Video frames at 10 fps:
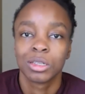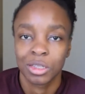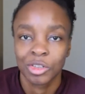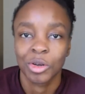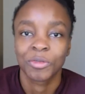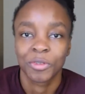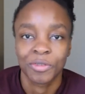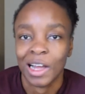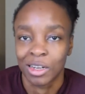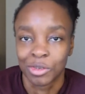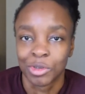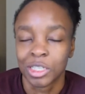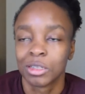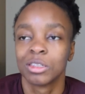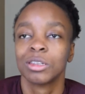they dropped for valid
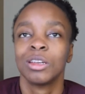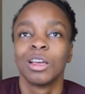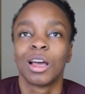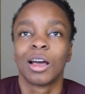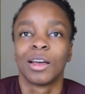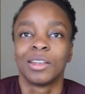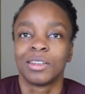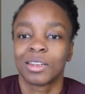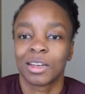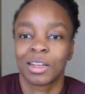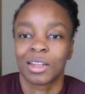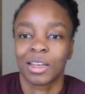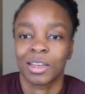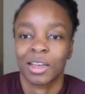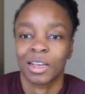reasons, and
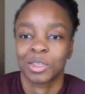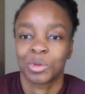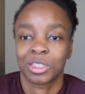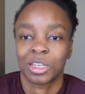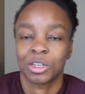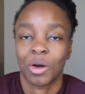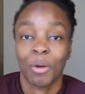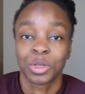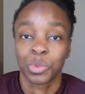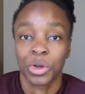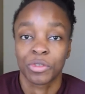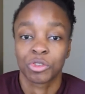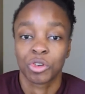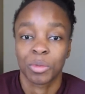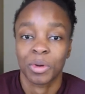like I expressed that, you know, I was aware of the
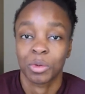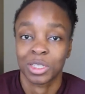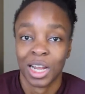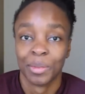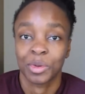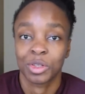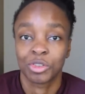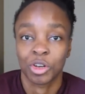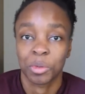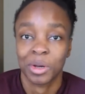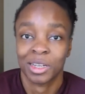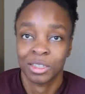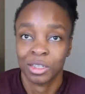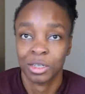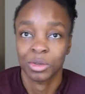drop, I wasn't happy with the drop,
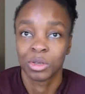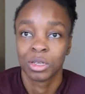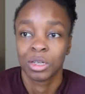and you know,